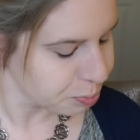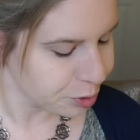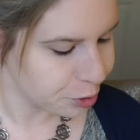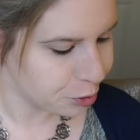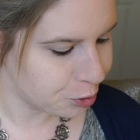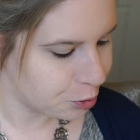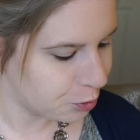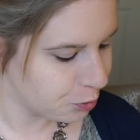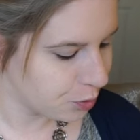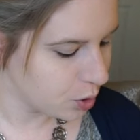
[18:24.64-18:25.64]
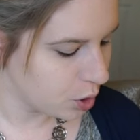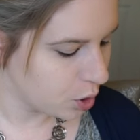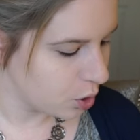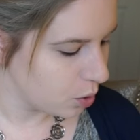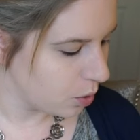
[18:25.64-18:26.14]
Where do
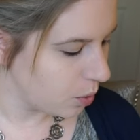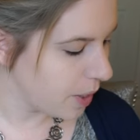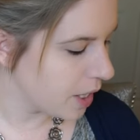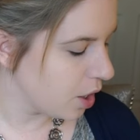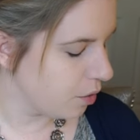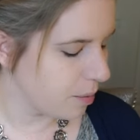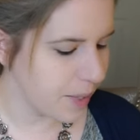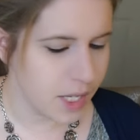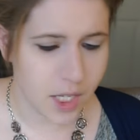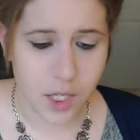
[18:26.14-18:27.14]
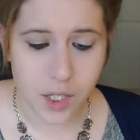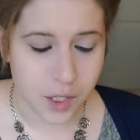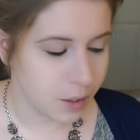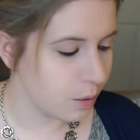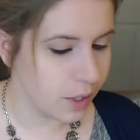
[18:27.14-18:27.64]
I go from
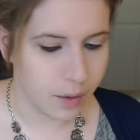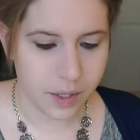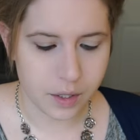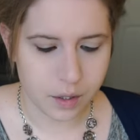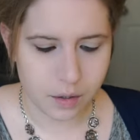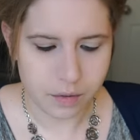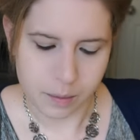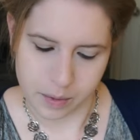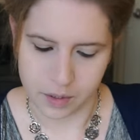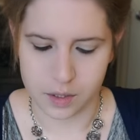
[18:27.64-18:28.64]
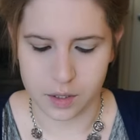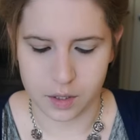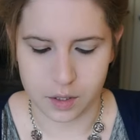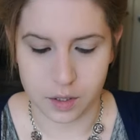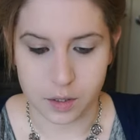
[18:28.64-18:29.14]
here? Where do I go from
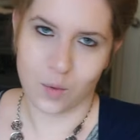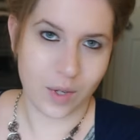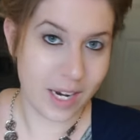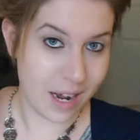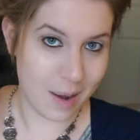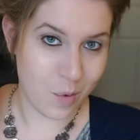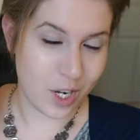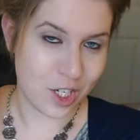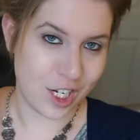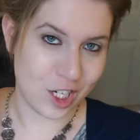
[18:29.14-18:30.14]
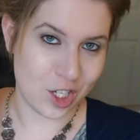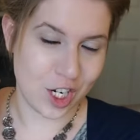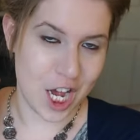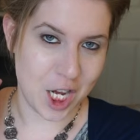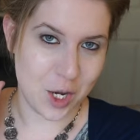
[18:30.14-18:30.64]
here? Right now I'm watching
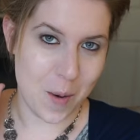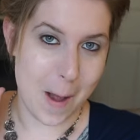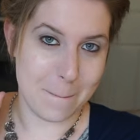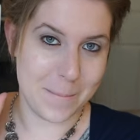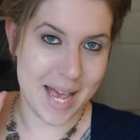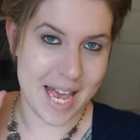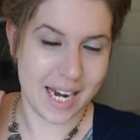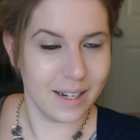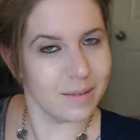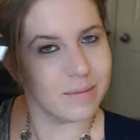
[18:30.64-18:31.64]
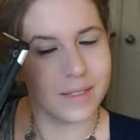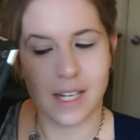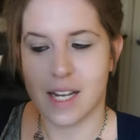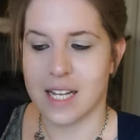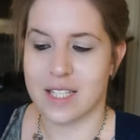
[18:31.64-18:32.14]
Chicago Med.
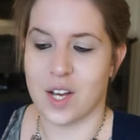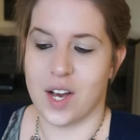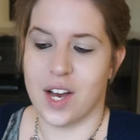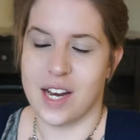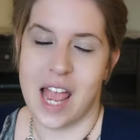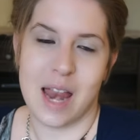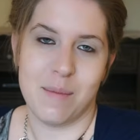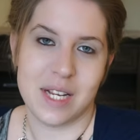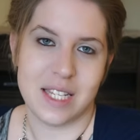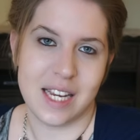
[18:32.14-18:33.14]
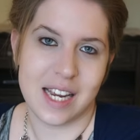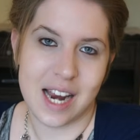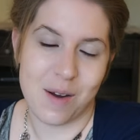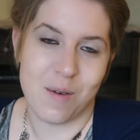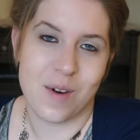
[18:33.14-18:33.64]
It's on NBC and
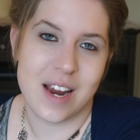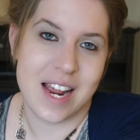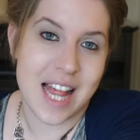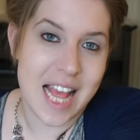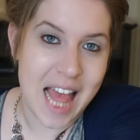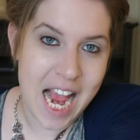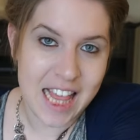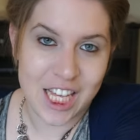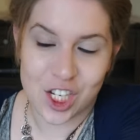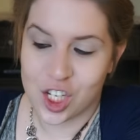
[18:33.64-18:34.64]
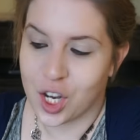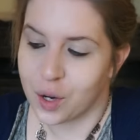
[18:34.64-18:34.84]
I really like this